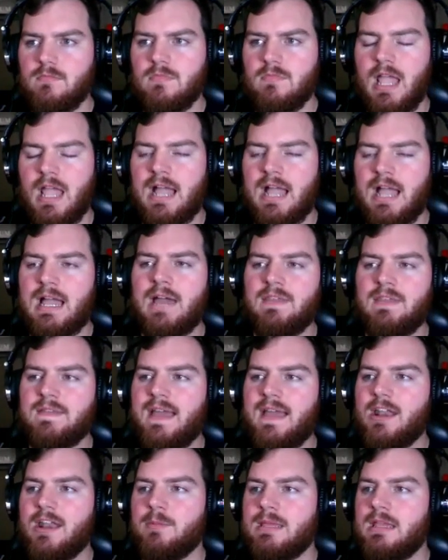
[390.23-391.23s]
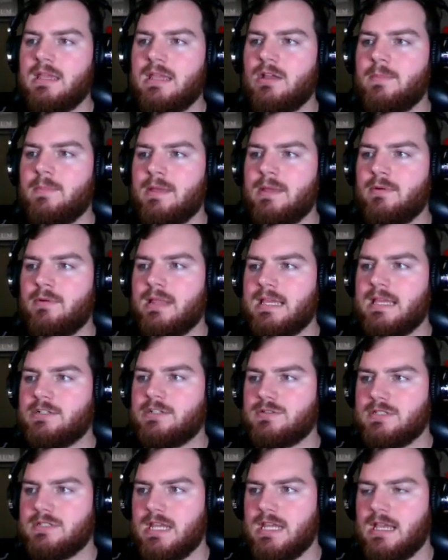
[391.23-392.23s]
I think that'll be really
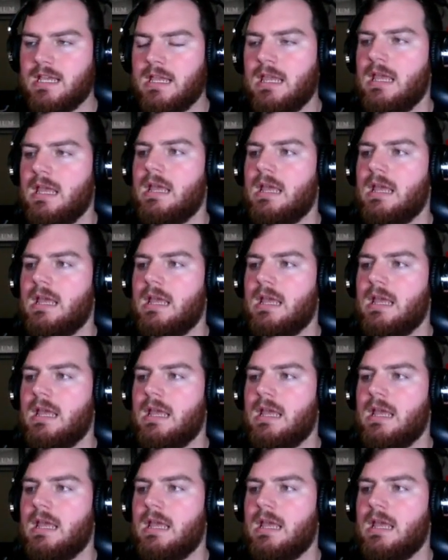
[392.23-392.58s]
interesting.